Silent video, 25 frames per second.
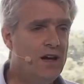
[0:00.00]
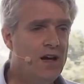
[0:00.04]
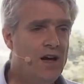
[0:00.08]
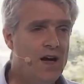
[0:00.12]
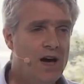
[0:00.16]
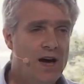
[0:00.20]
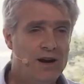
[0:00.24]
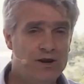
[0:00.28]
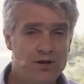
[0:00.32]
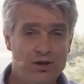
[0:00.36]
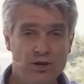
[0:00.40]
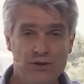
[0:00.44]

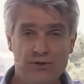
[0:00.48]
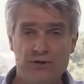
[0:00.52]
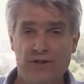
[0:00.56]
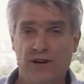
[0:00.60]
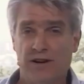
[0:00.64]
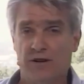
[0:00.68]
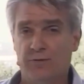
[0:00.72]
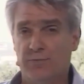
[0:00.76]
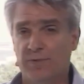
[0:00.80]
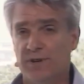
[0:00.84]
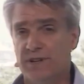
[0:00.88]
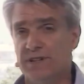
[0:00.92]
And a good
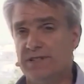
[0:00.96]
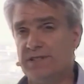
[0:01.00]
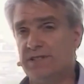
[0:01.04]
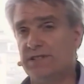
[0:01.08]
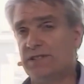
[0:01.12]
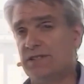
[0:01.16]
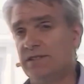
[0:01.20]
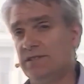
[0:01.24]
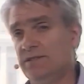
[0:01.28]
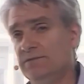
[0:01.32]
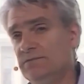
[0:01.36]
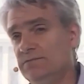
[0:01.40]

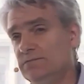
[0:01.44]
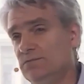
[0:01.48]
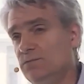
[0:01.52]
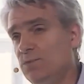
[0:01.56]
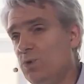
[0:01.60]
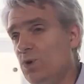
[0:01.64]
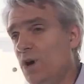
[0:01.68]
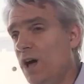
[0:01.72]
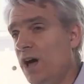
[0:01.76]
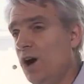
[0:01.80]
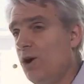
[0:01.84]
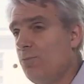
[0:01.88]
therapist
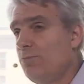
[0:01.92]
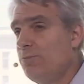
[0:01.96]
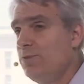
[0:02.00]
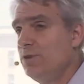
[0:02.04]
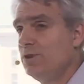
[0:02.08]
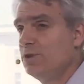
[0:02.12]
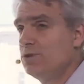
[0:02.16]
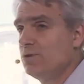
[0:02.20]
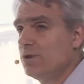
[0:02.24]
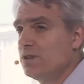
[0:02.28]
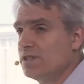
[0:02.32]
will help you to